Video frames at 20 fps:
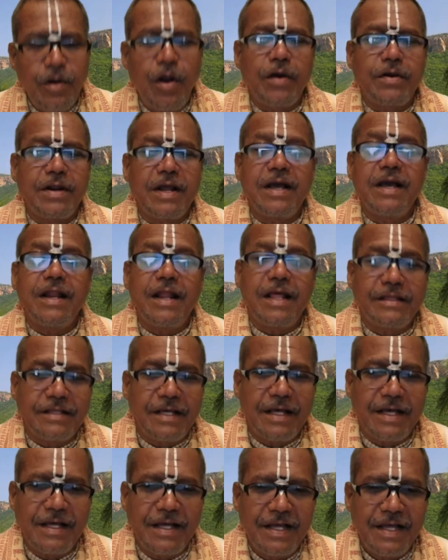Lord
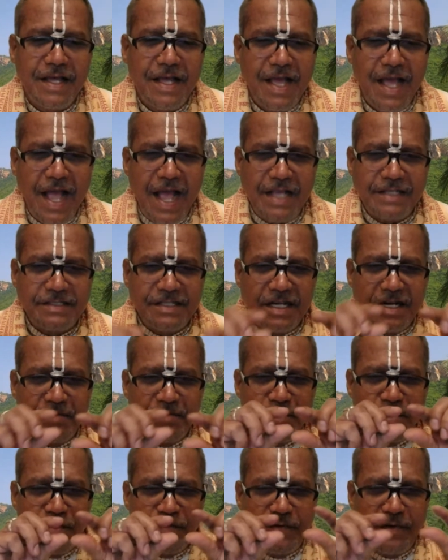Ranganatha has
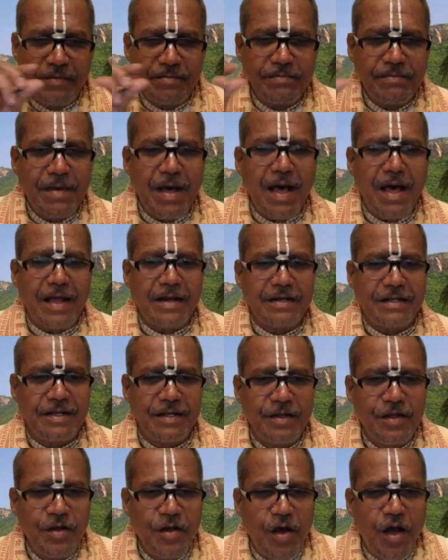that beautiful
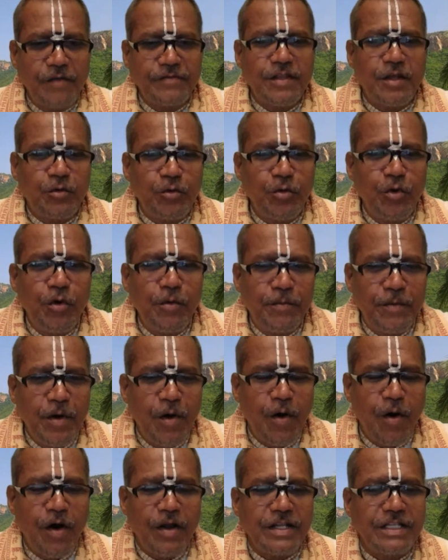mark of the
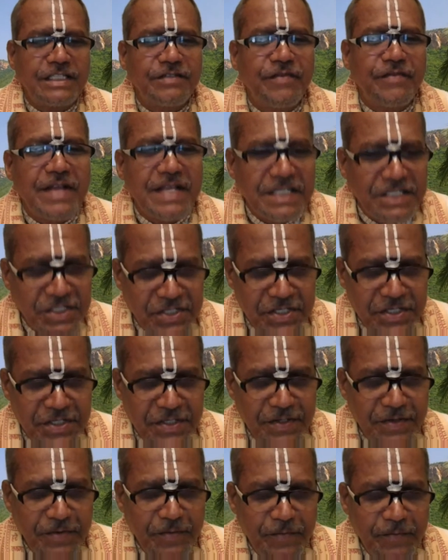rope on his waist.